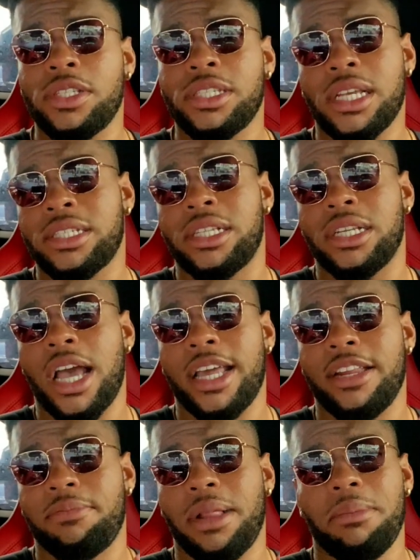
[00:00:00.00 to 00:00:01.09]
sex tonight.
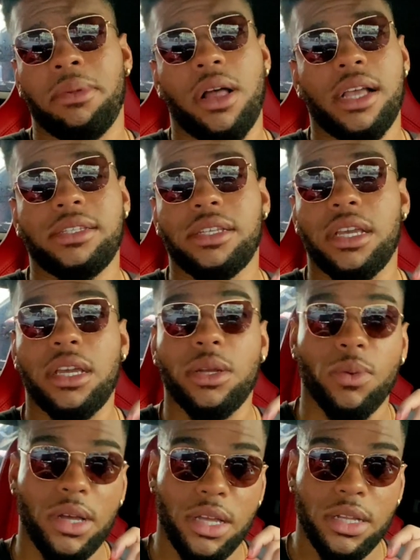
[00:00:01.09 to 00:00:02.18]
If blah blah. I said
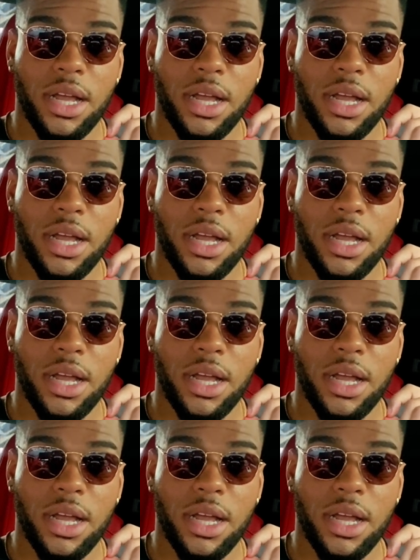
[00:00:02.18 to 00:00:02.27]
what?